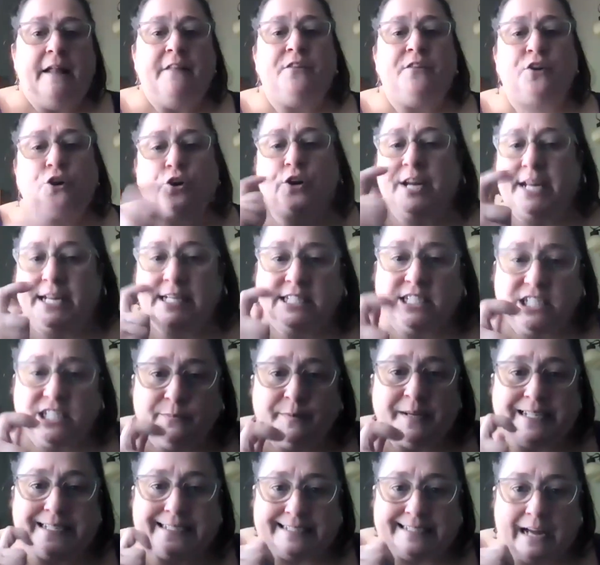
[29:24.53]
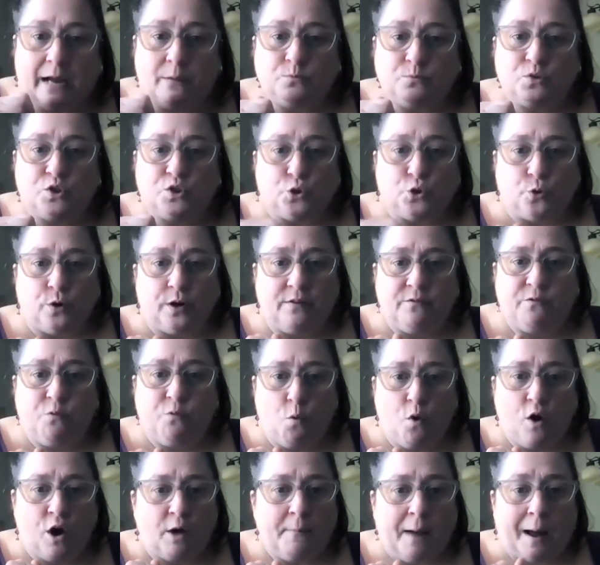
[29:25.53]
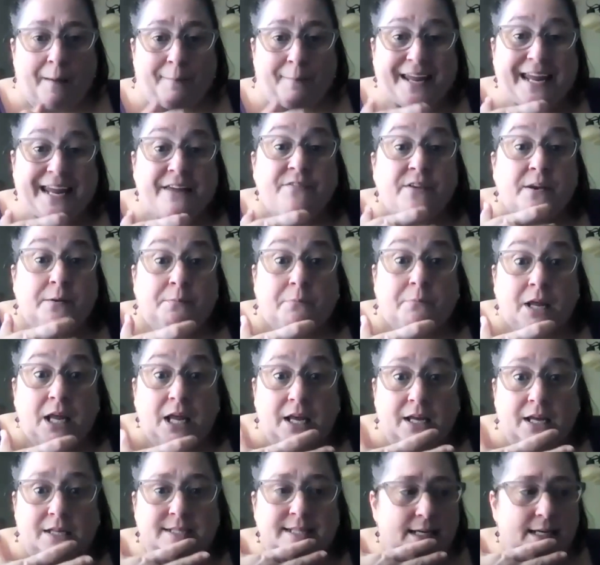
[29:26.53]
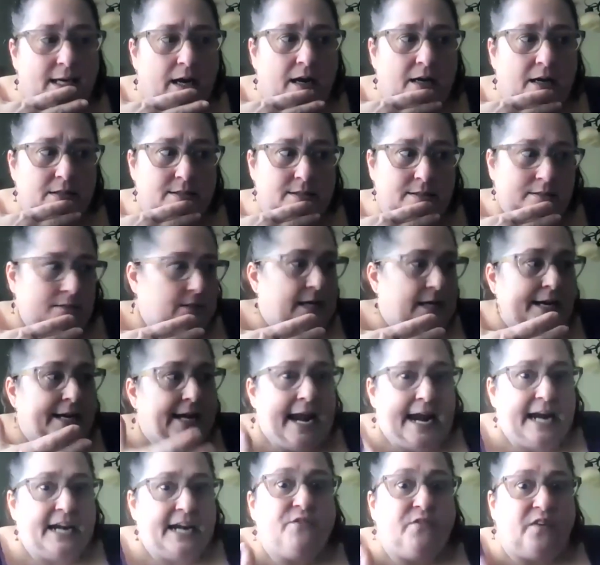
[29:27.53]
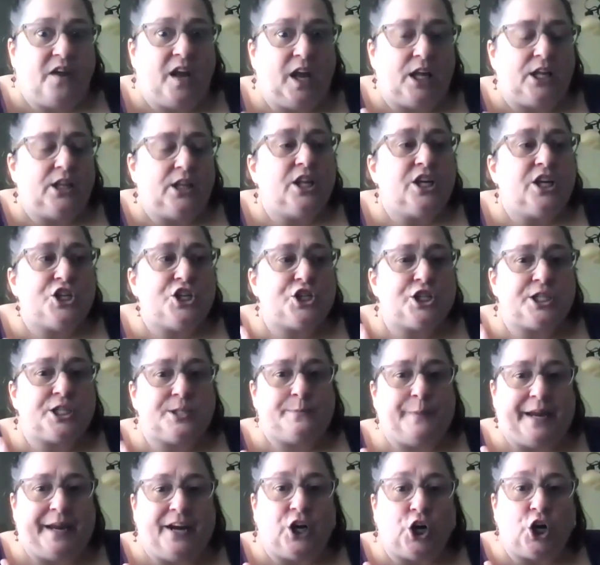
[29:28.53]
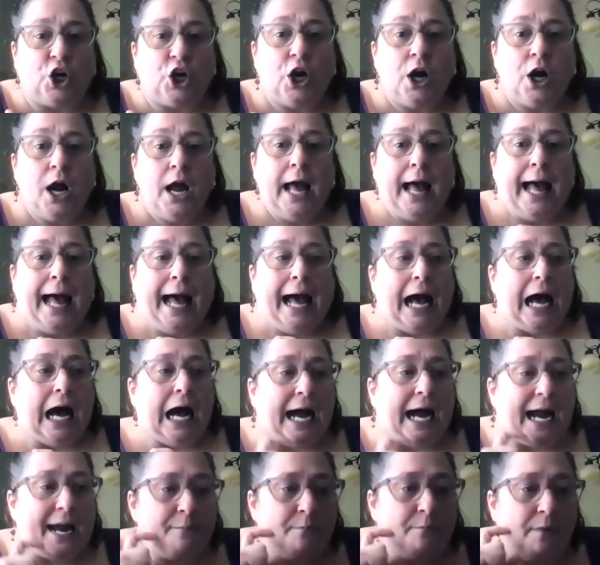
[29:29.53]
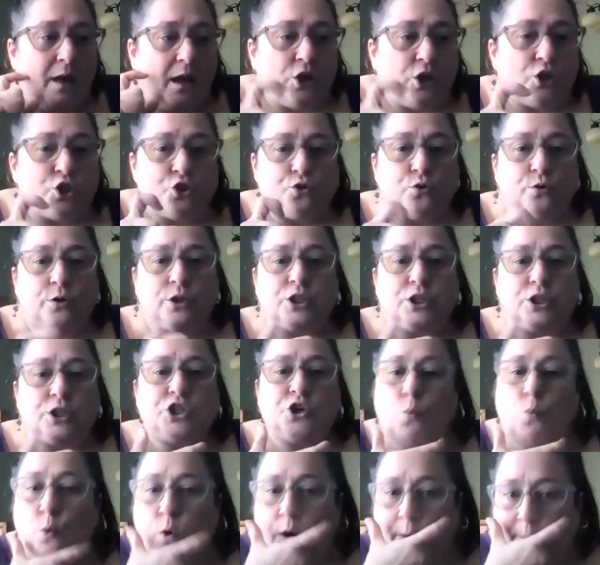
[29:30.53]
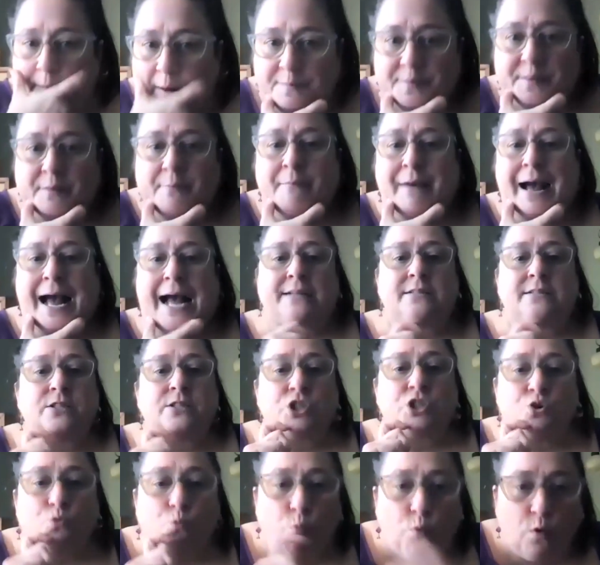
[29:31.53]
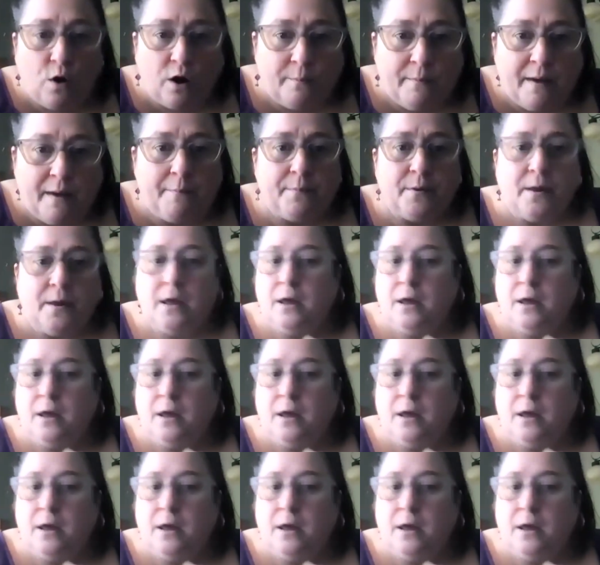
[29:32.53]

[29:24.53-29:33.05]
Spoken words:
there needs to be some sort of warm up. Even me, as a native English speaker, I make sure to warm up the mask, to warm up,